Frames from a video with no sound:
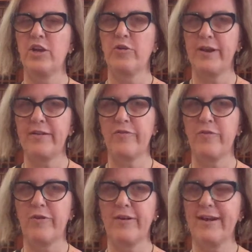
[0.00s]
credit
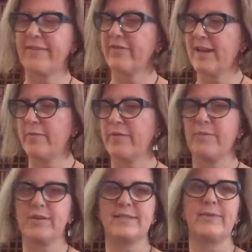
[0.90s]
for. I have a couple
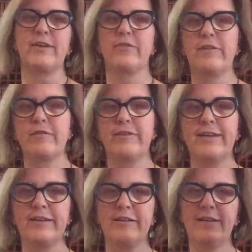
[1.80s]
of books I've been going through
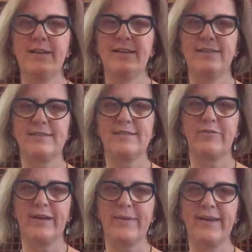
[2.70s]
here. This is
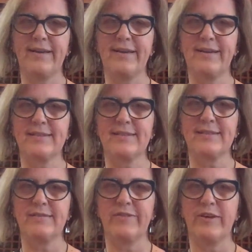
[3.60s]
Graham Hancock's
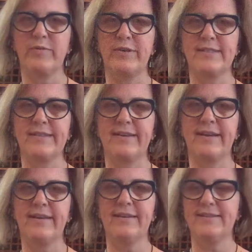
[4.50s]
Fingerprints of the
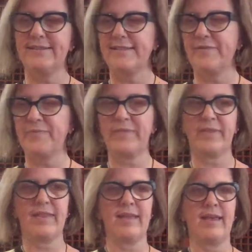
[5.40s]
Gods.
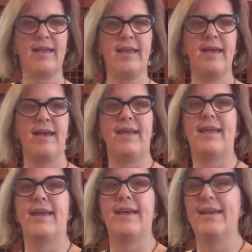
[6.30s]

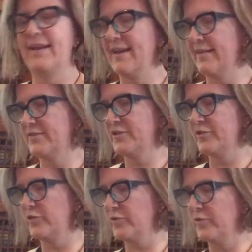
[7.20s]
And I have
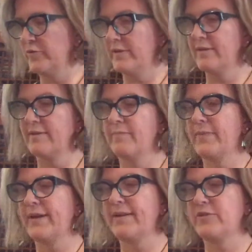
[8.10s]
two
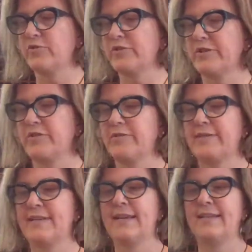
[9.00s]
by
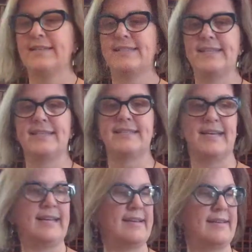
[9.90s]
Giorgio de
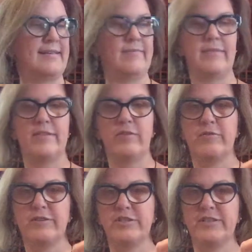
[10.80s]
Santillana, The
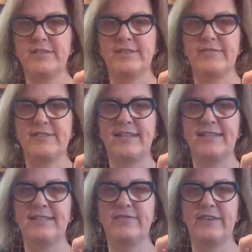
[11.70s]
Origins of
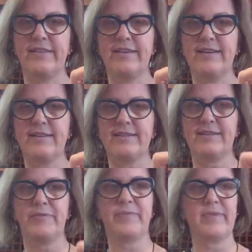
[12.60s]
Scientific Thought,
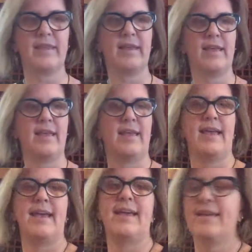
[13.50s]

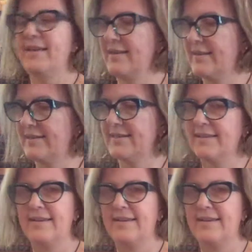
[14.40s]
and